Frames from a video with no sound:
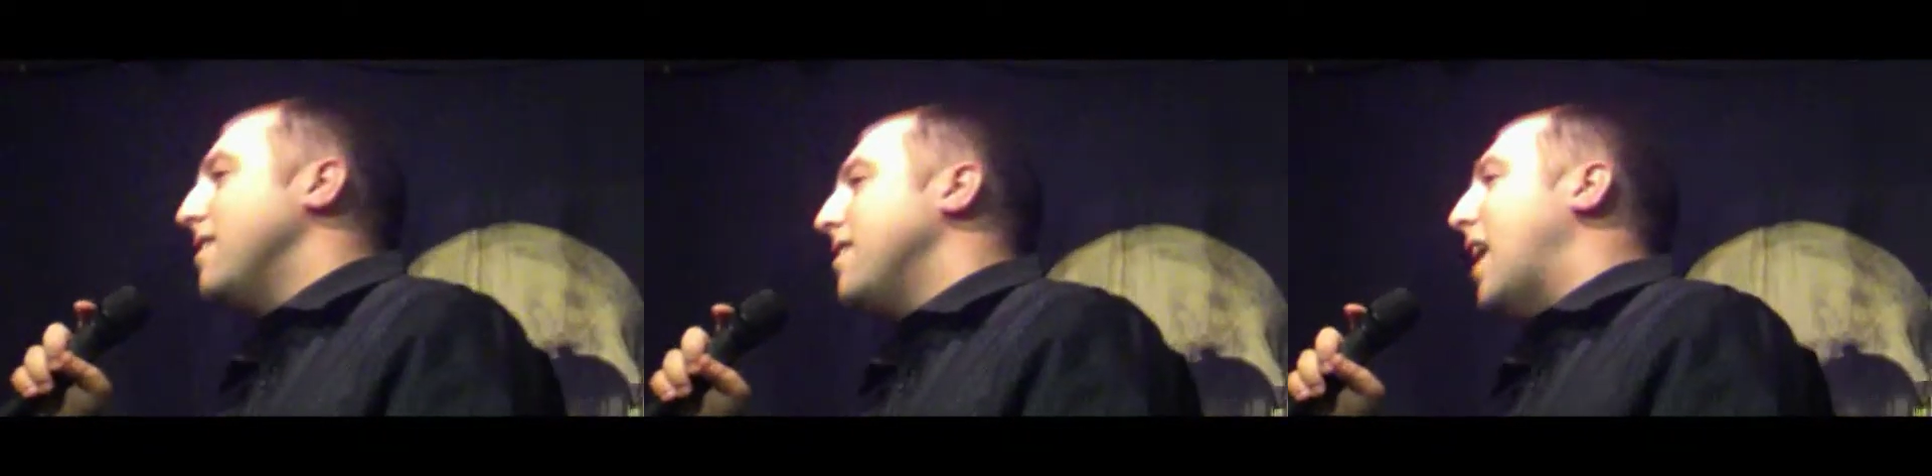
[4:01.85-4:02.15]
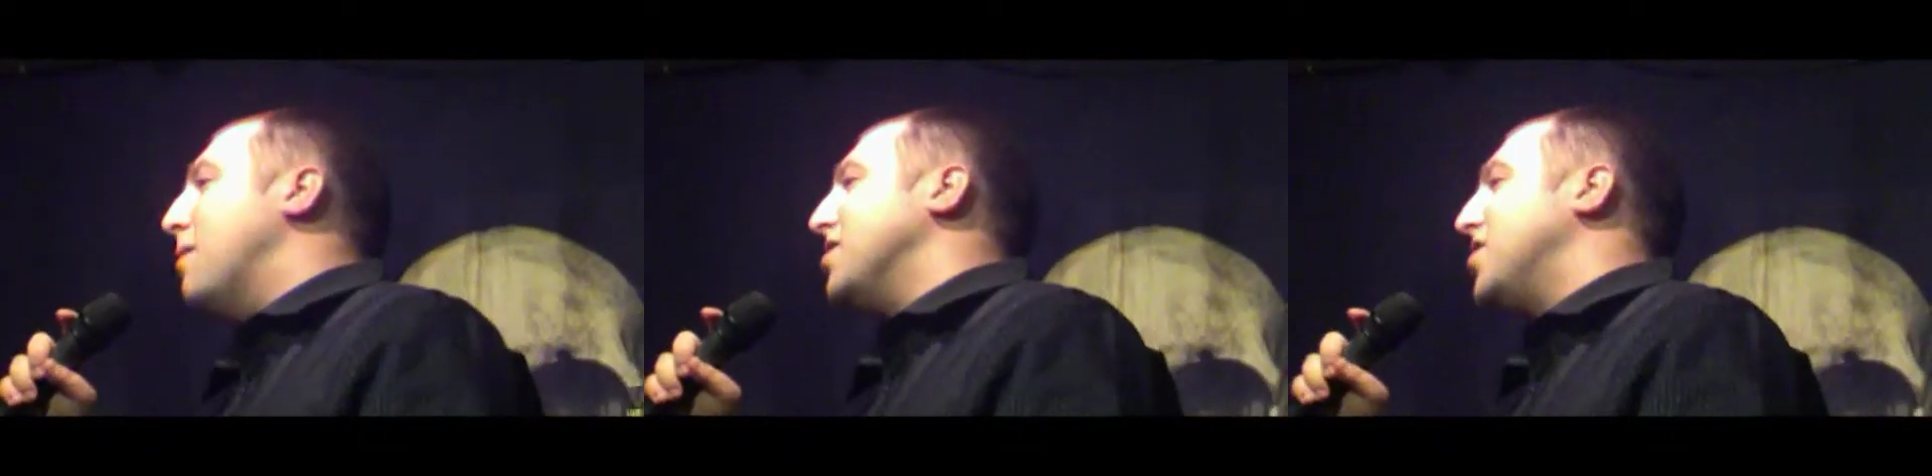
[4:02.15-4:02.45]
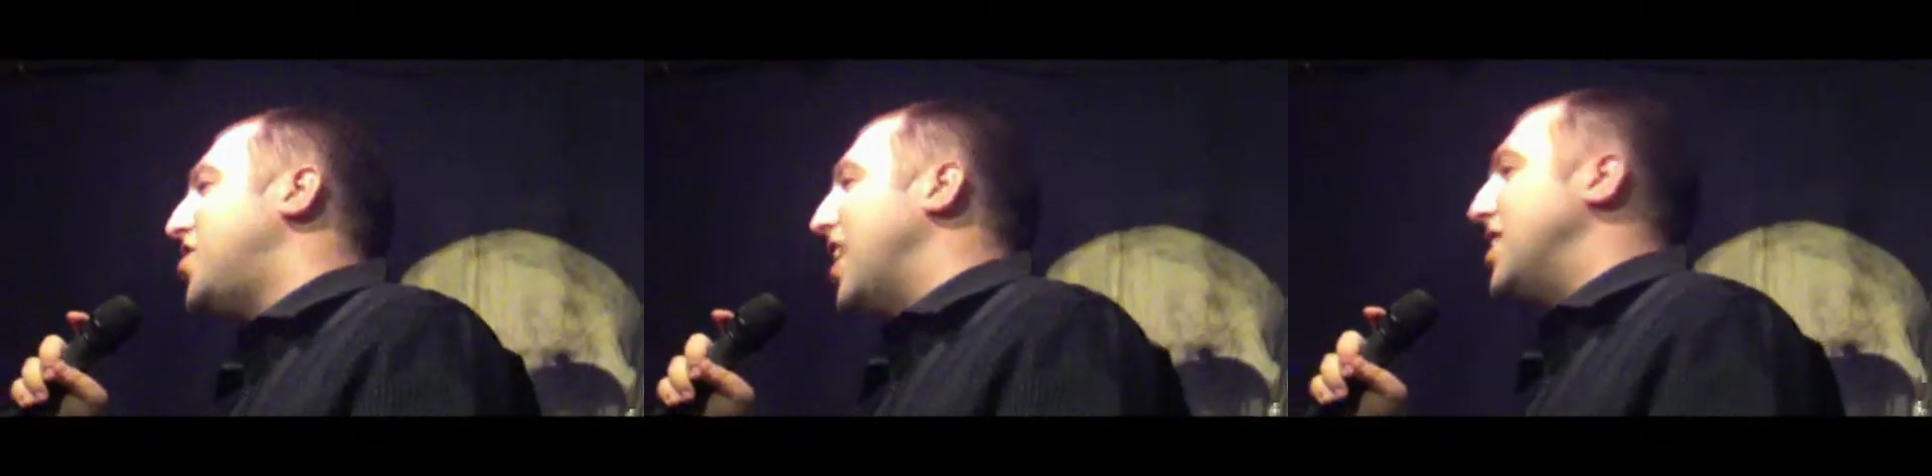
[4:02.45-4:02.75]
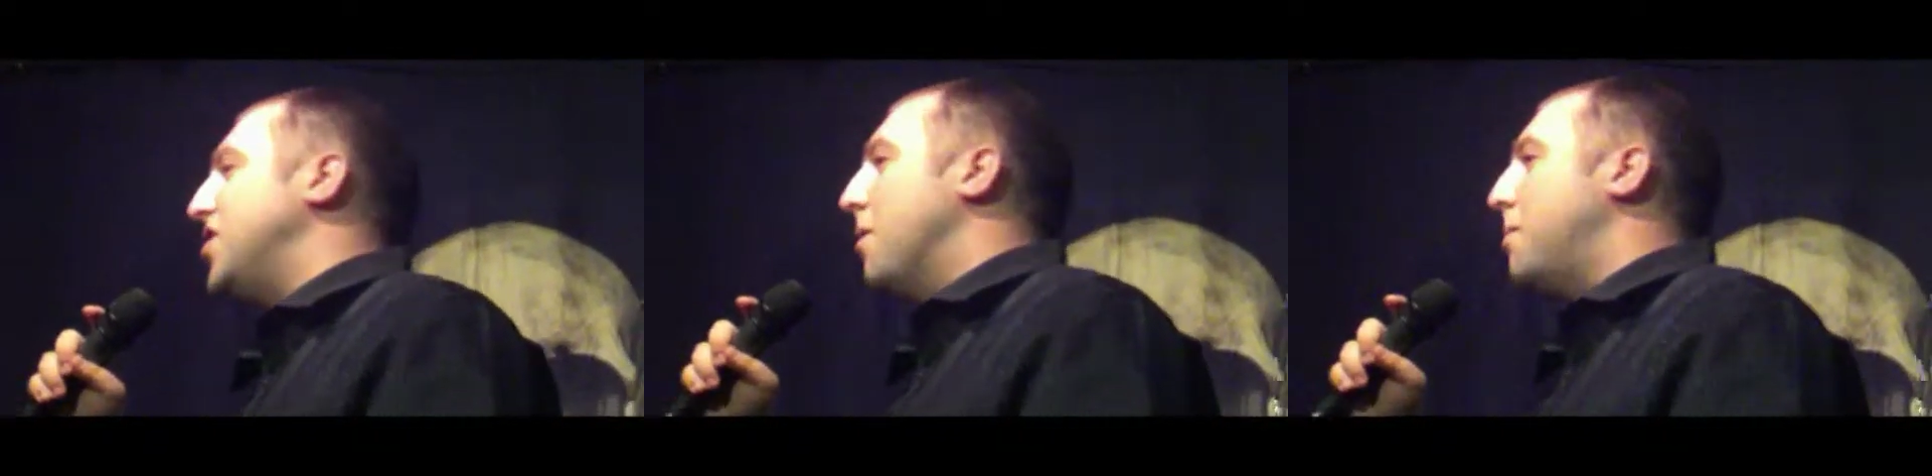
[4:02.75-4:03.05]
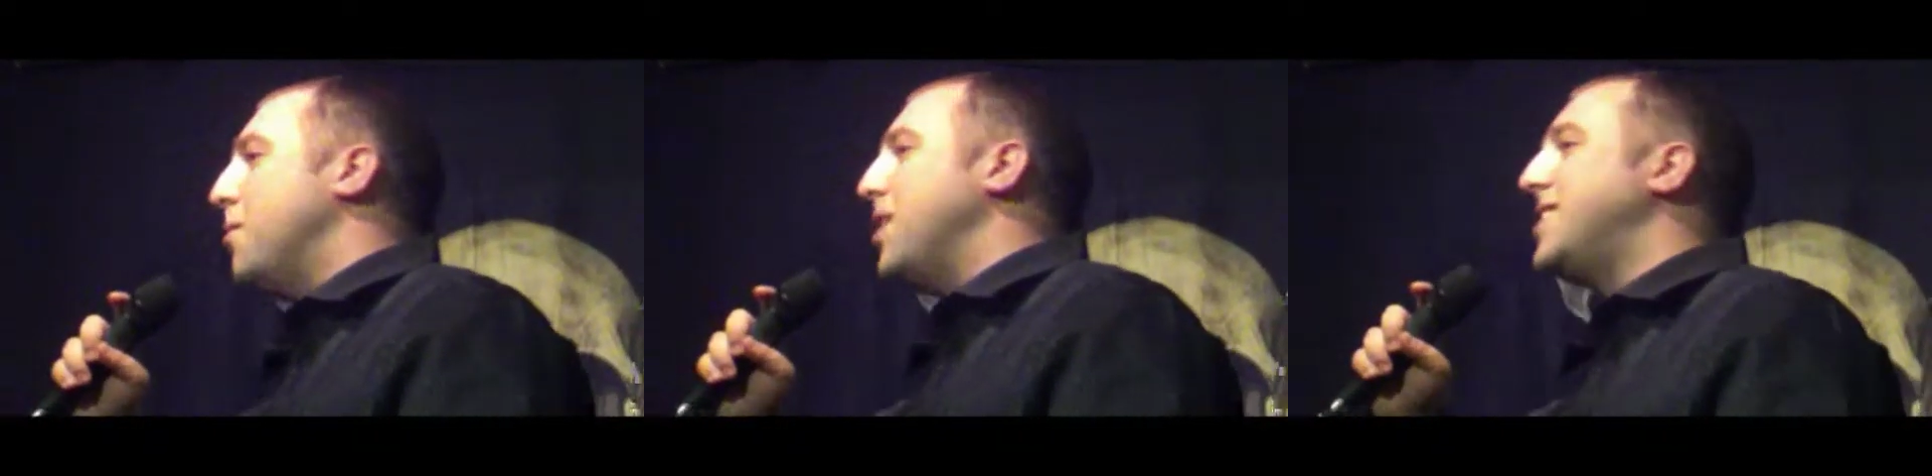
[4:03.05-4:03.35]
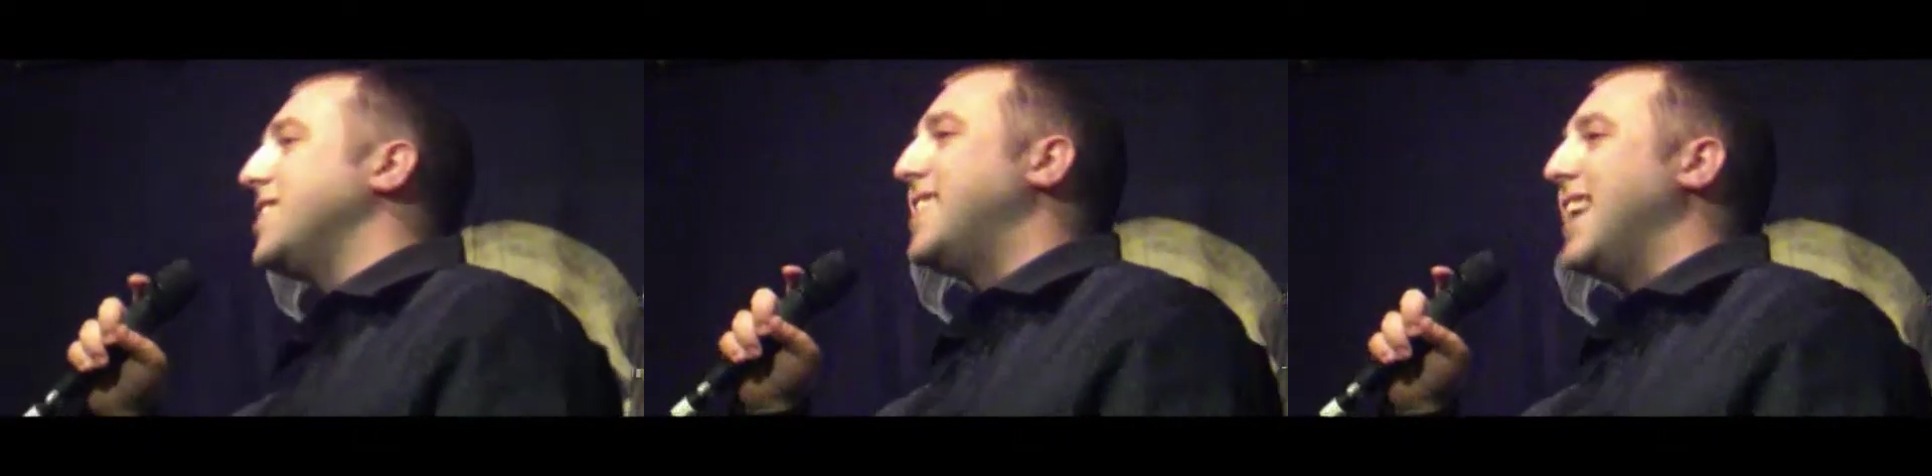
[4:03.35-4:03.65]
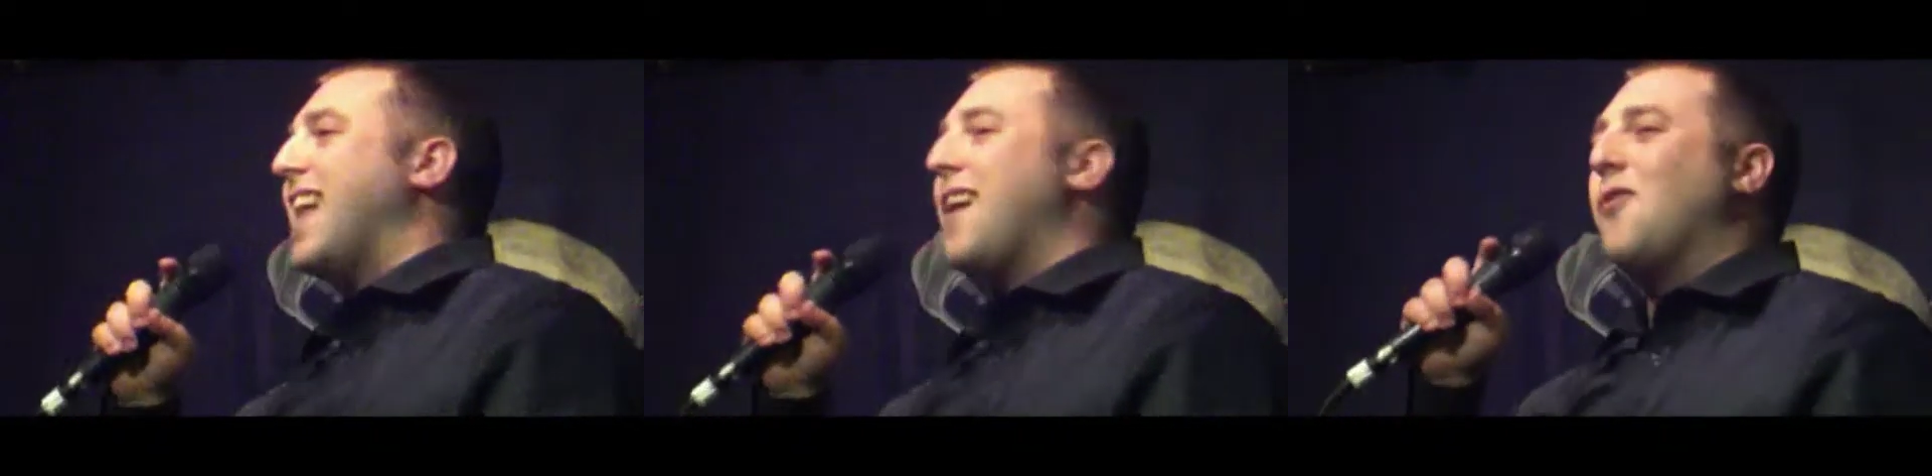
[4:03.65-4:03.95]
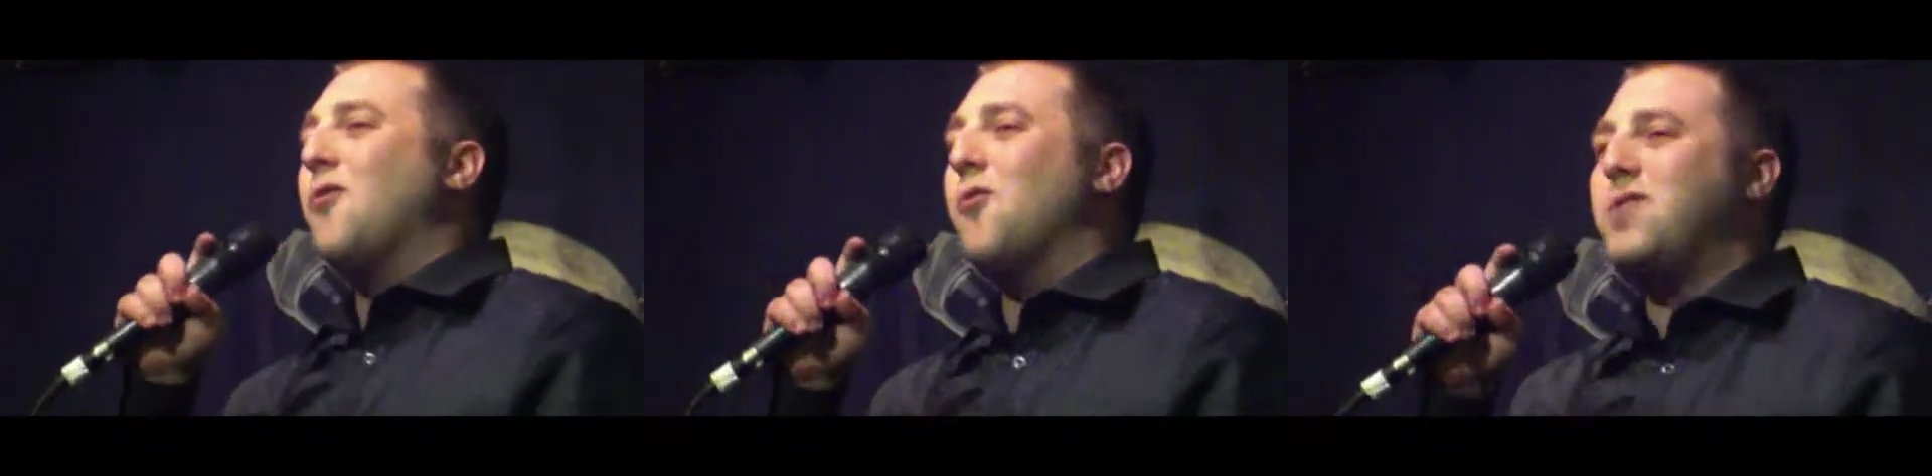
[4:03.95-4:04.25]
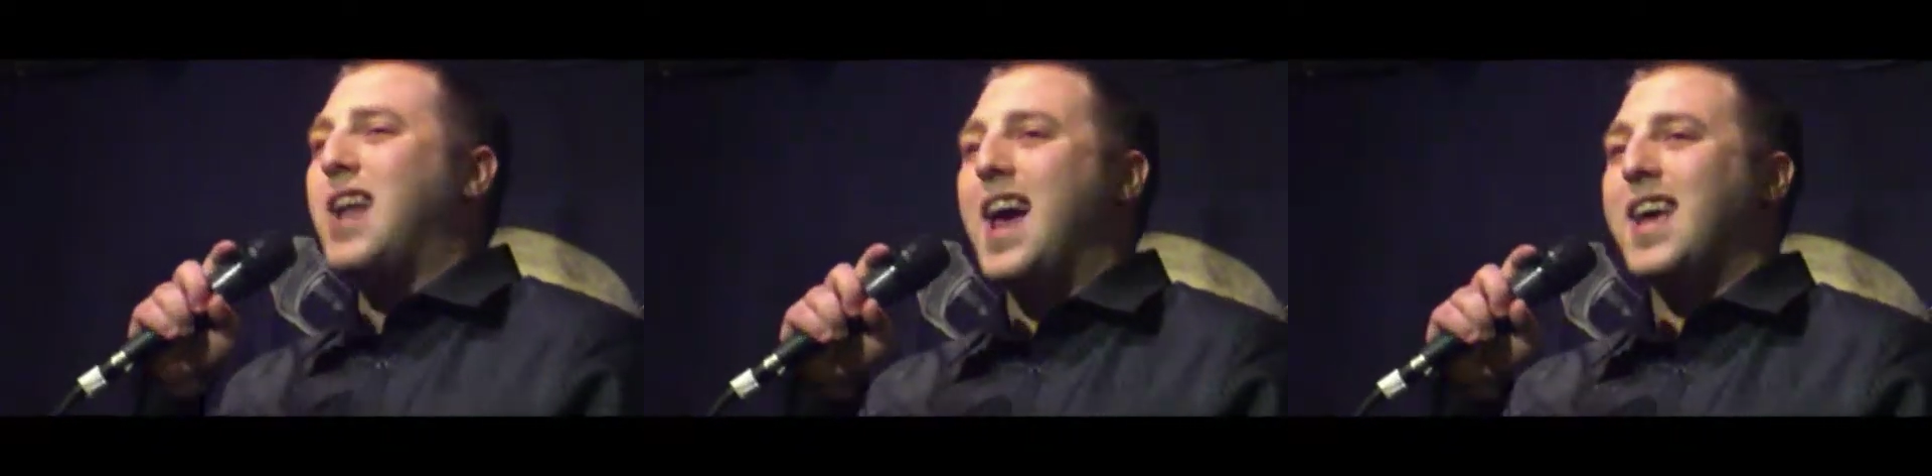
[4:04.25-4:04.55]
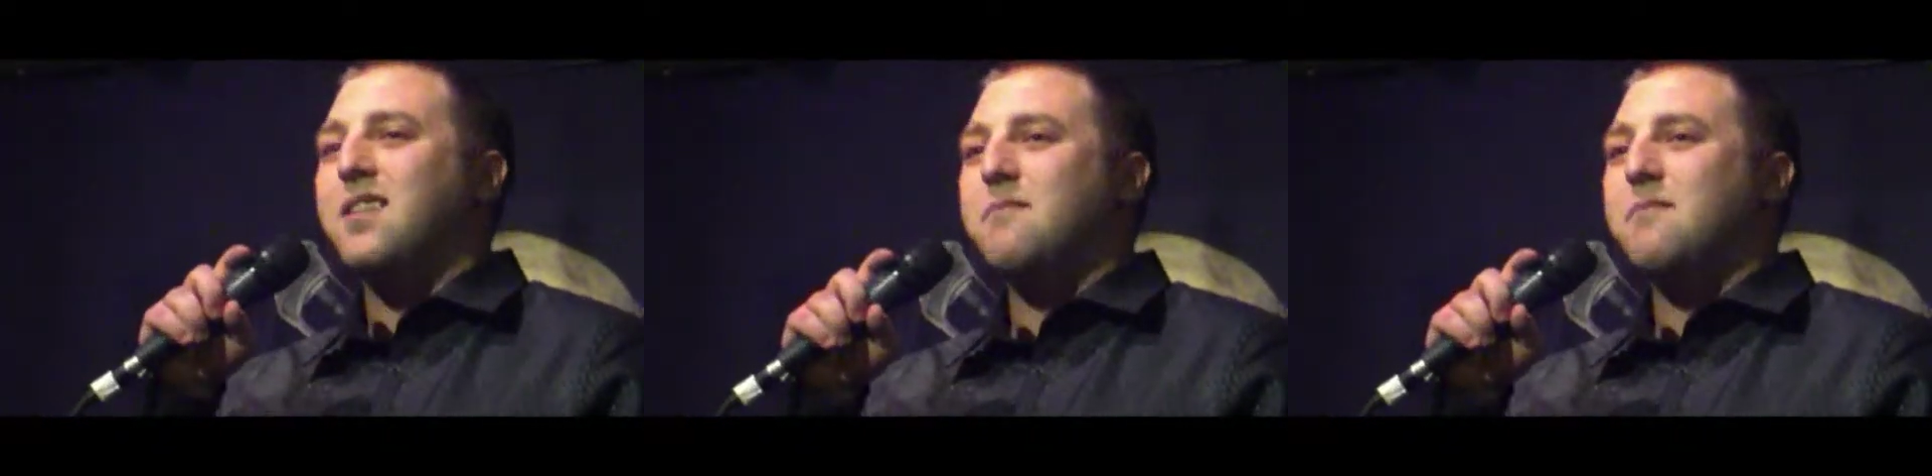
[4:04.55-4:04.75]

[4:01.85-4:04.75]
That was a shit job. We used to sit there all day,